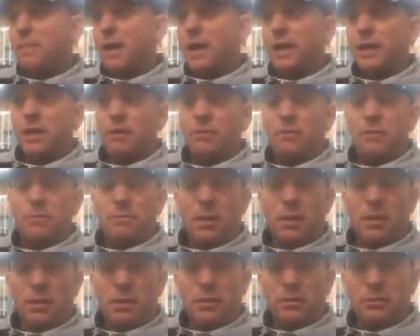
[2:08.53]
I'm out here on
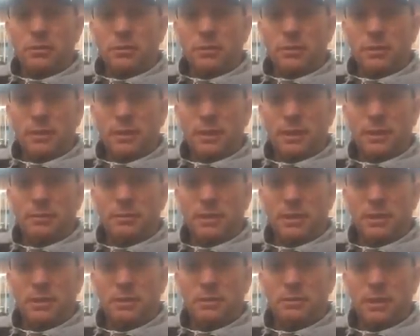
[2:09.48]
my own um,
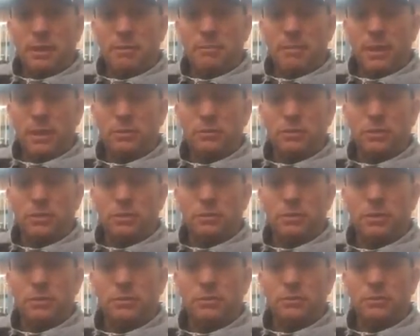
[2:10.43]
at this at Max Results
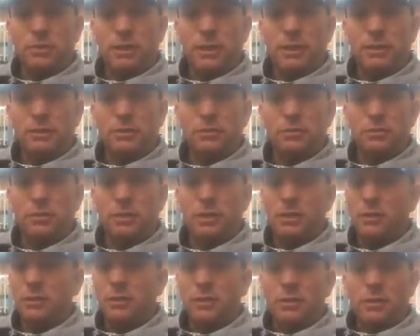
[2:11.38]
Personal Training
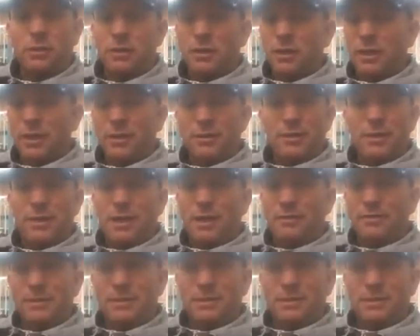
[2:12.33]
Studio, and I love